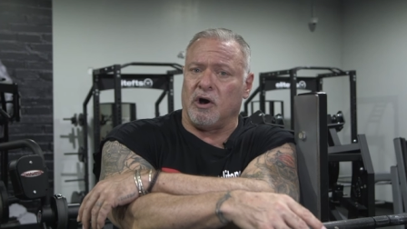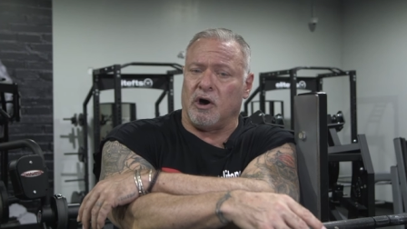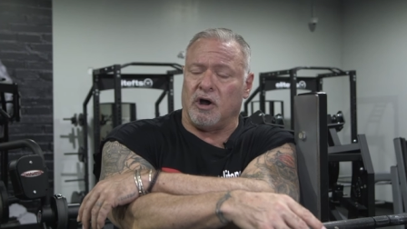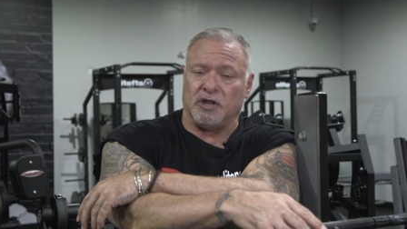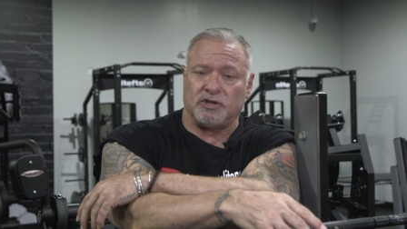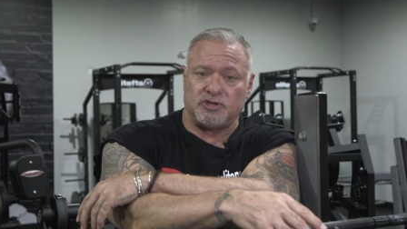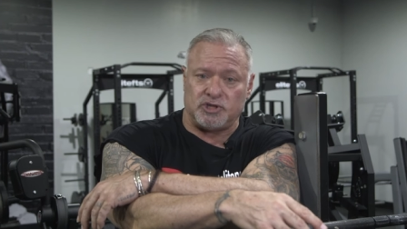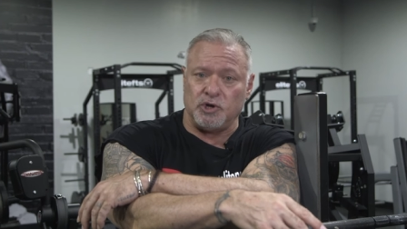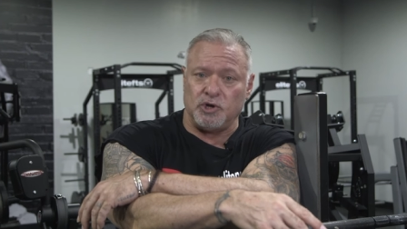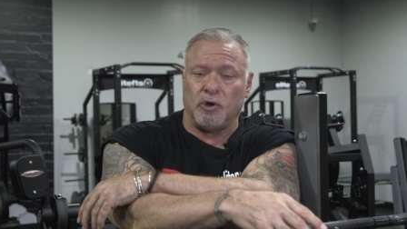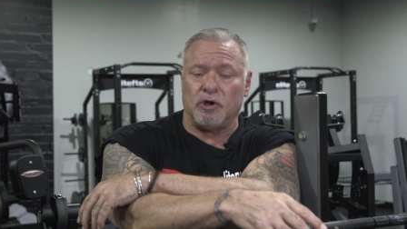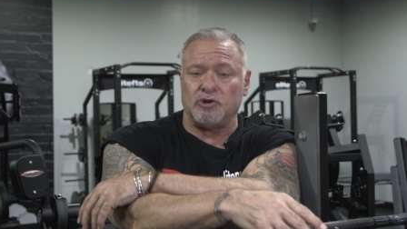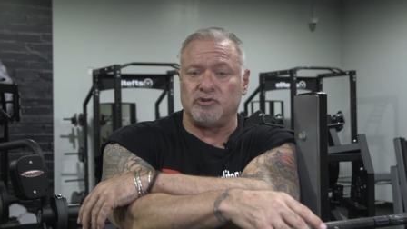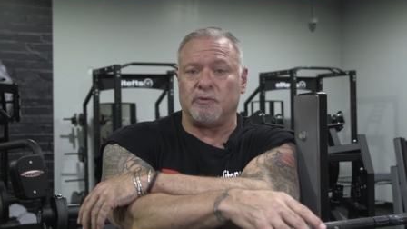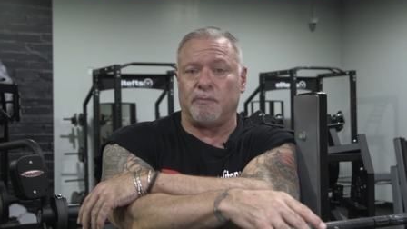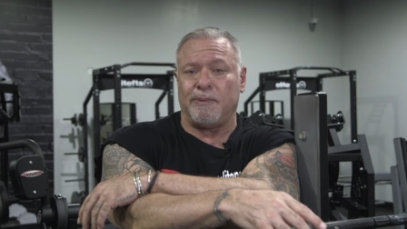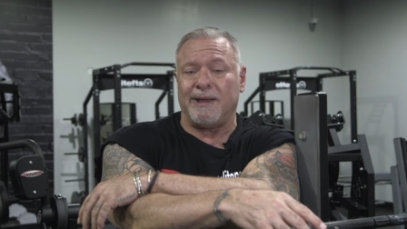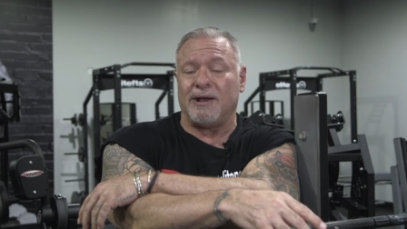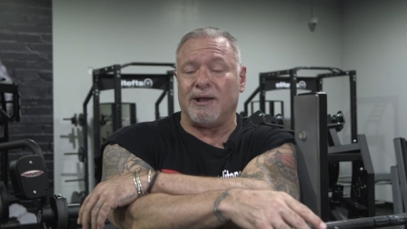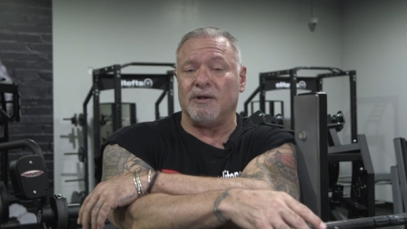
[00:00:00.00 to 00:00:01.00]
on a
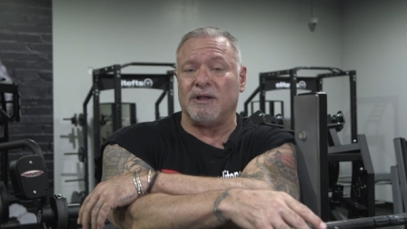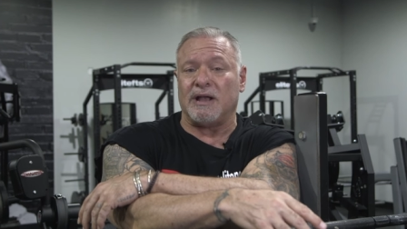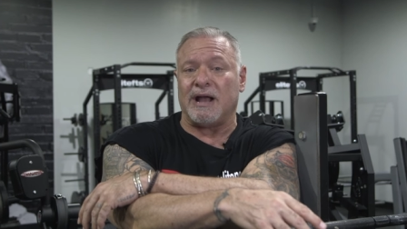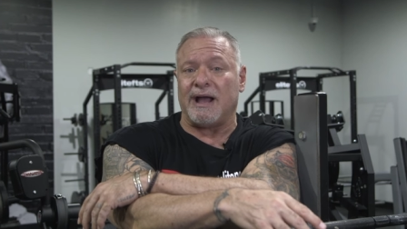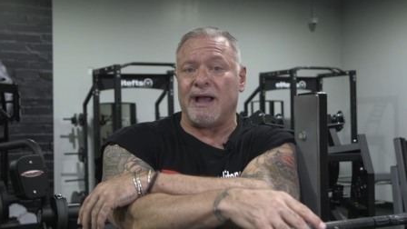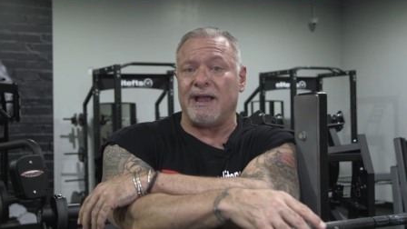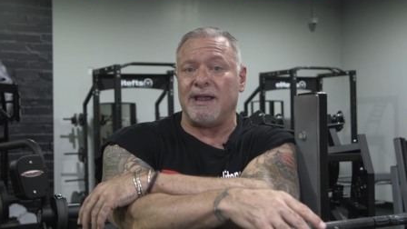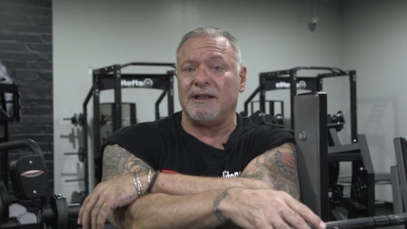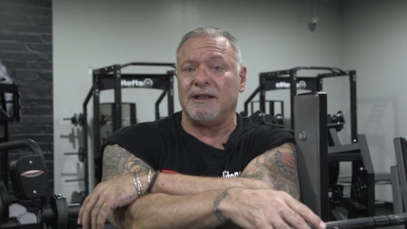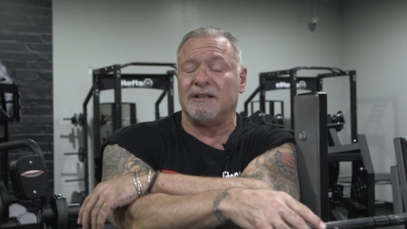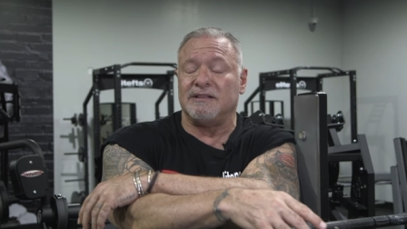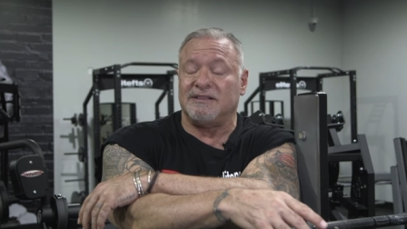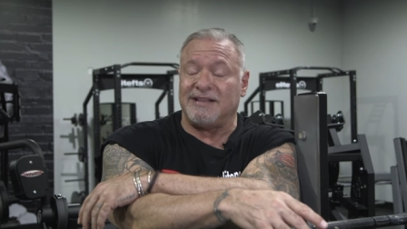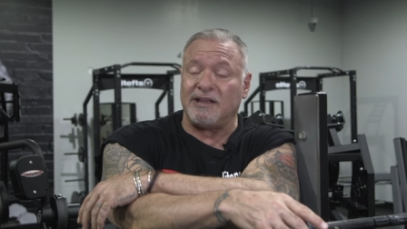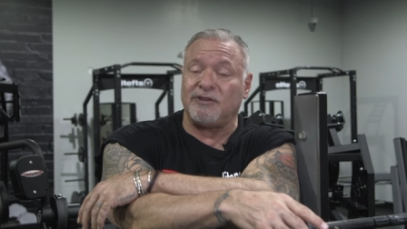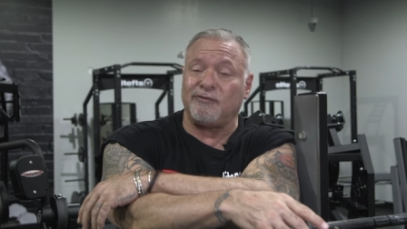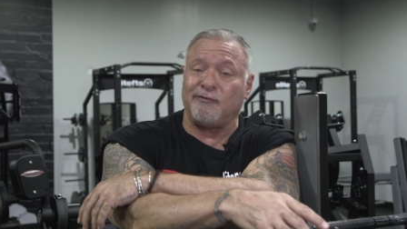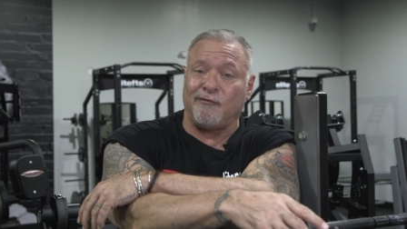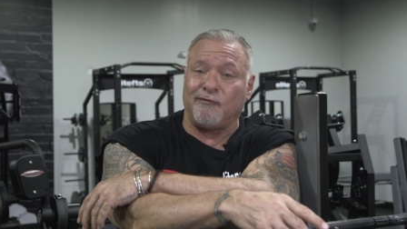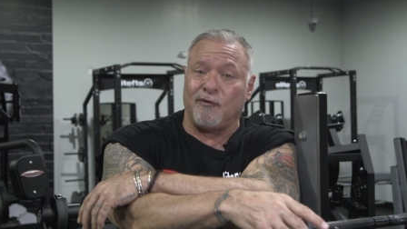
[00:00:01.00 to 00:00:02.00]
200 pound guy,
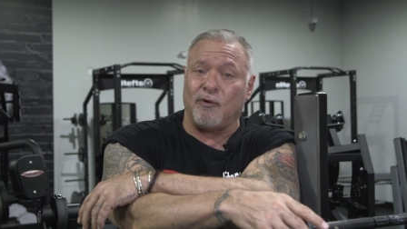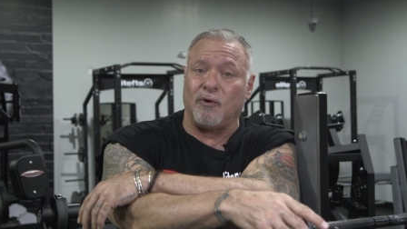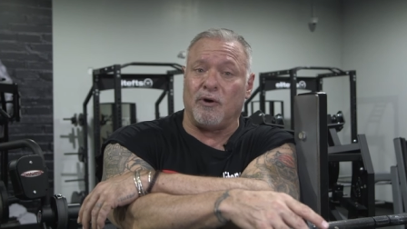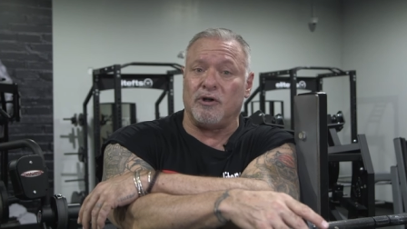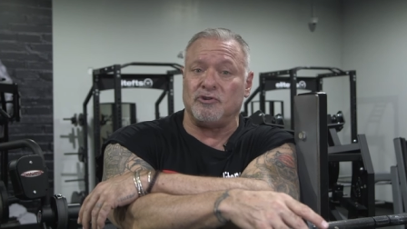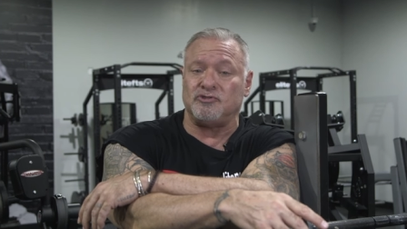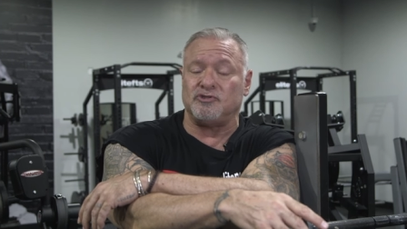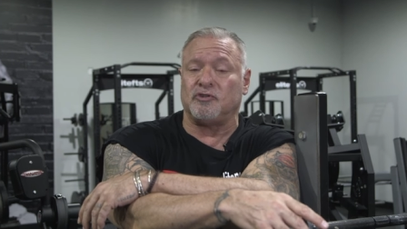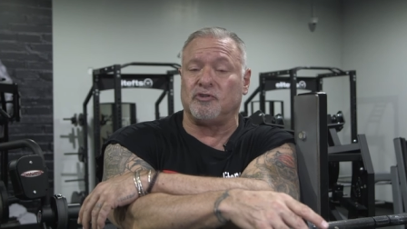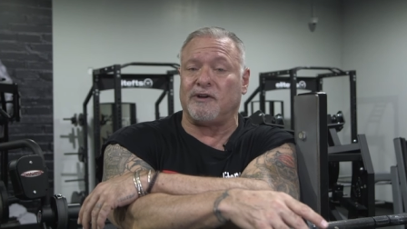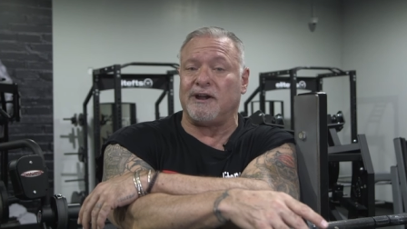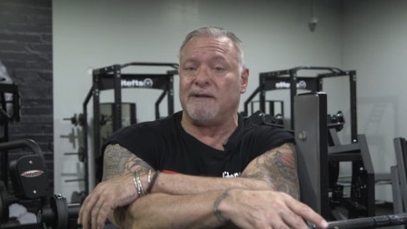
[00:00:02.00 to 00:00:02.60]
that's 400